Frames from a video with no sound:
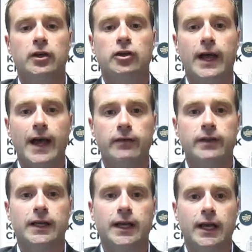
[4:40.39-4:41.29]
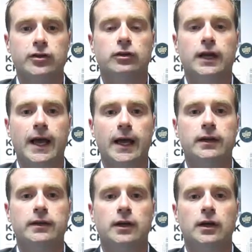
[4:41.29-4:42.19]
you have that cash on
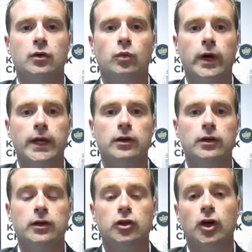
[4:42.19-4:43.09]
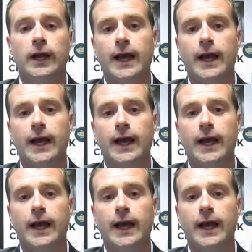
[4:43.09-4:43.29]
hand where you don't